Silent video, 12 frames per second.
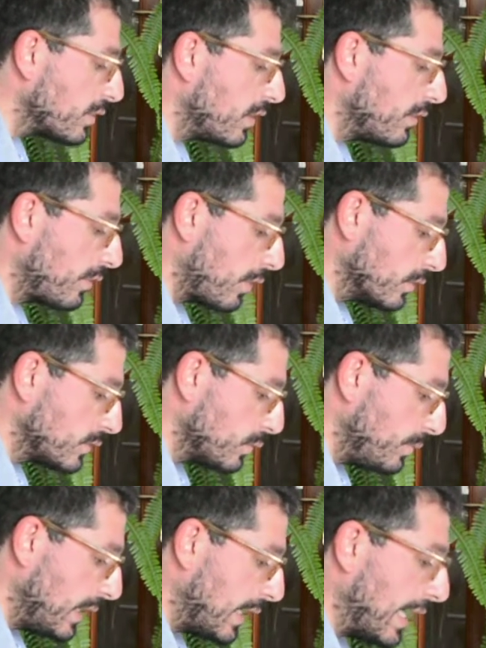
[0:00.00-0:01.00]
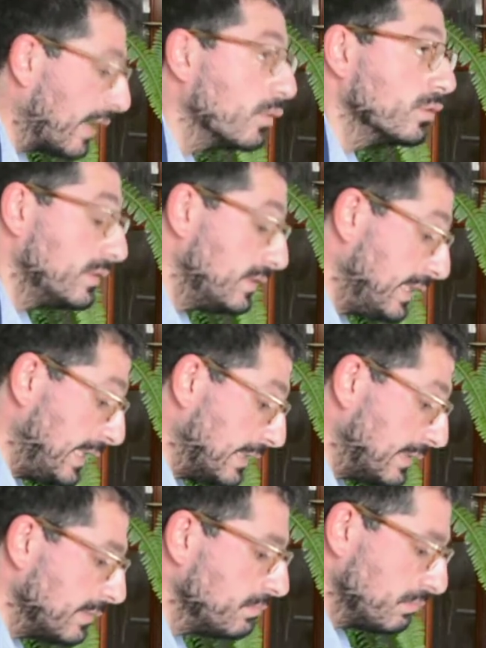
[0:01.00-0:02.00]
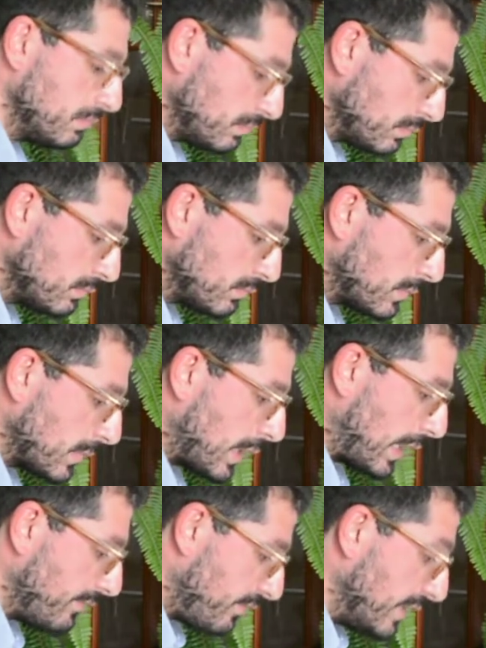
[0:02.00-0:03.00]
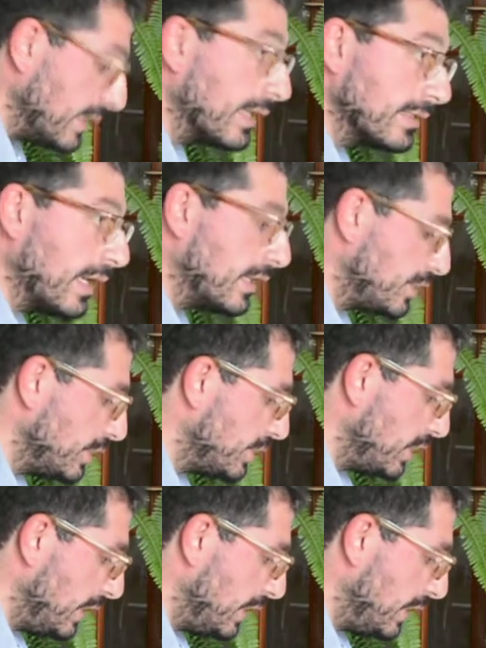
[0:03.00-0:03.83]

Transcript: he thought to be a good deed, feeding the hashish